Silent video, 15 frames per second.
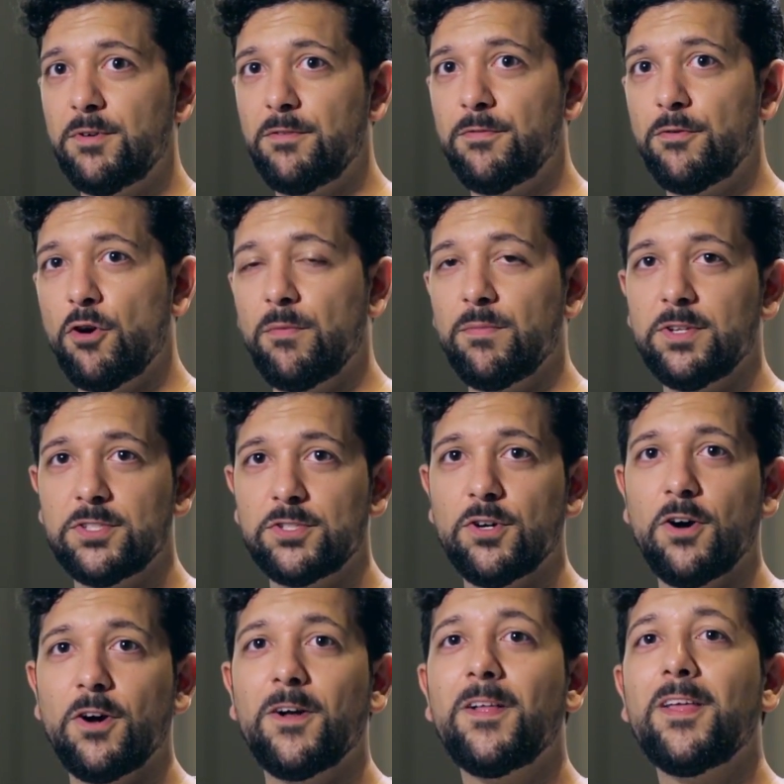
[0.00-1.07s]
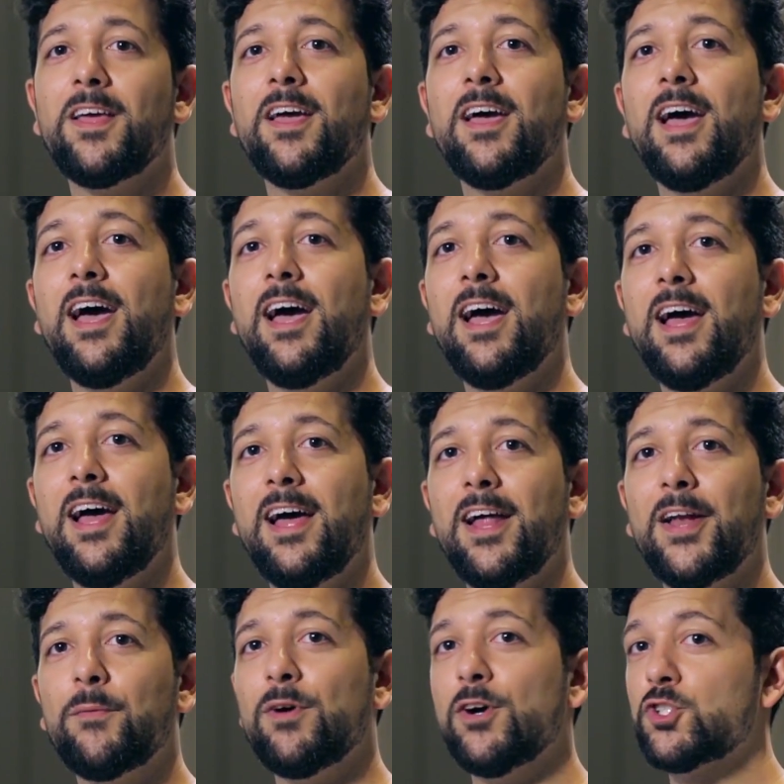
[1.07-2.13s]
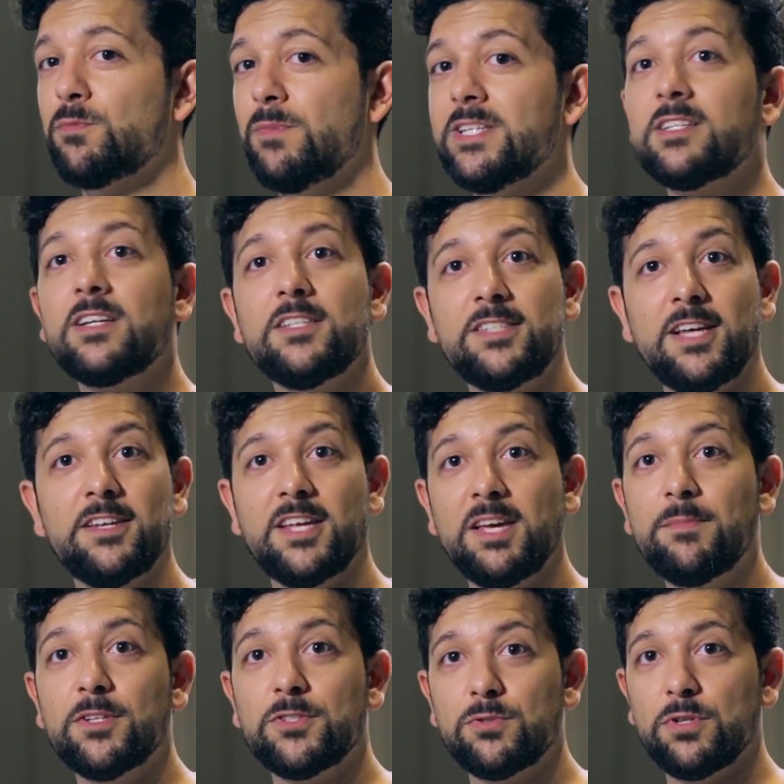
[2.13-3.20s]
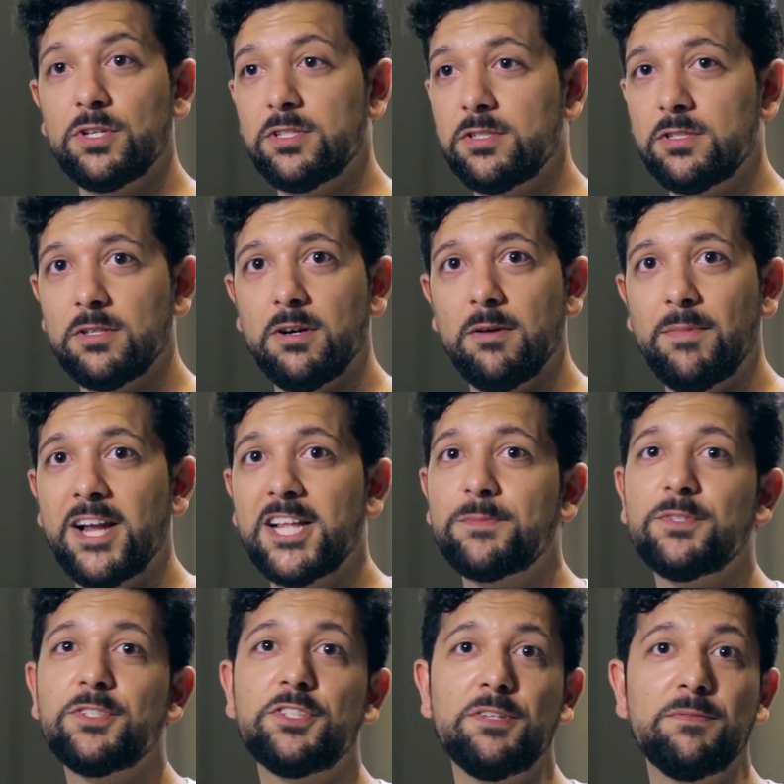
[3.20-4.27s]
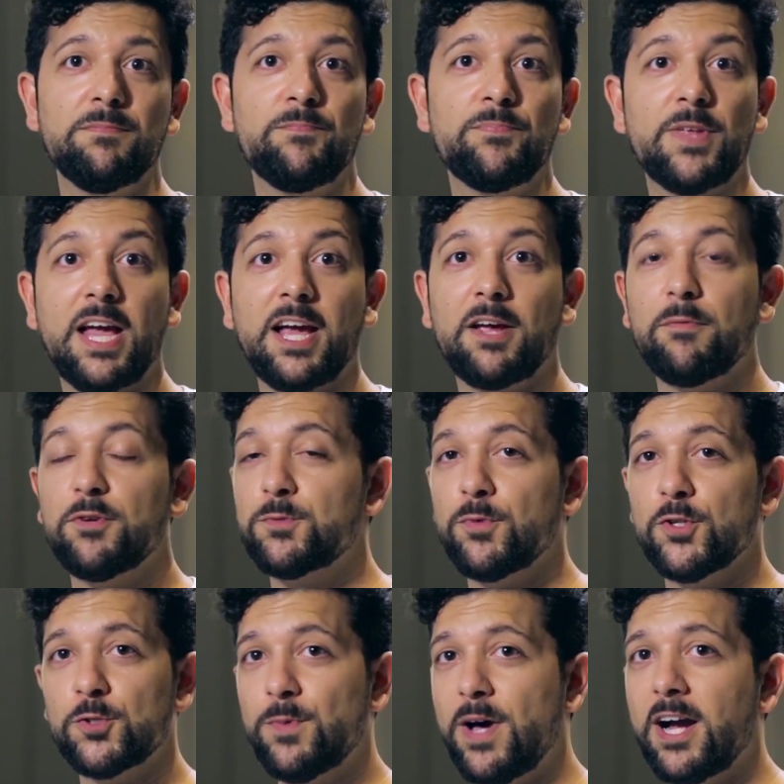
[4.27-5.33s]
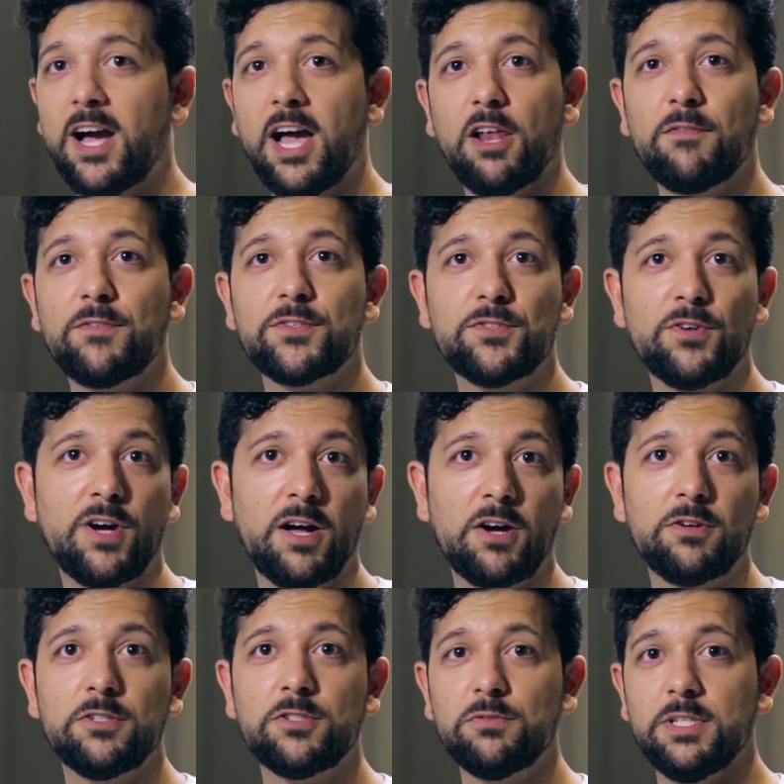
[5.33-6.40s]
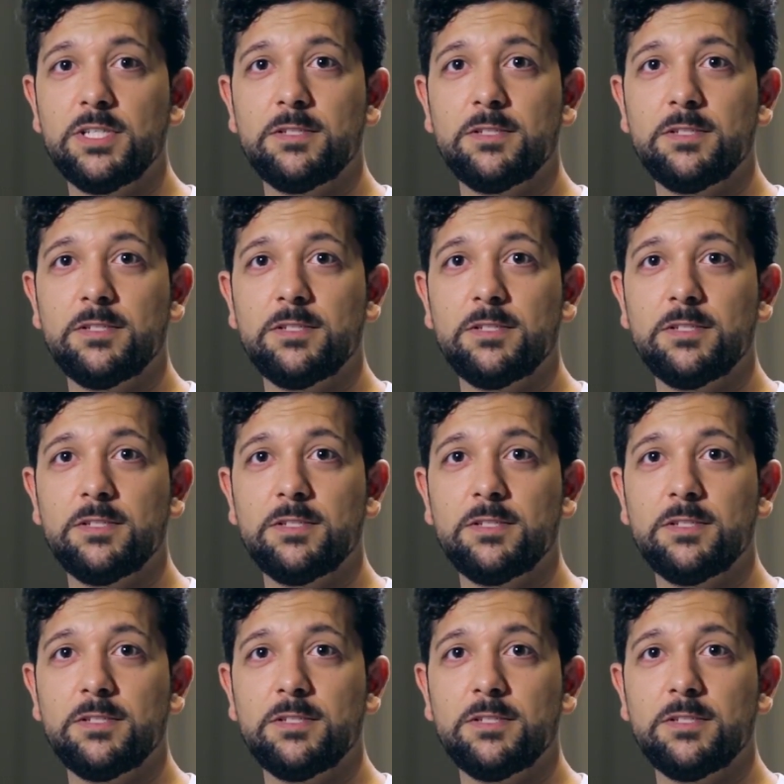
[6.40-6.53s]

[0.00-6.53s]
perform the song. And we automatically send an email to his uh, management team, and he responds back, I love the song, I'm gonna do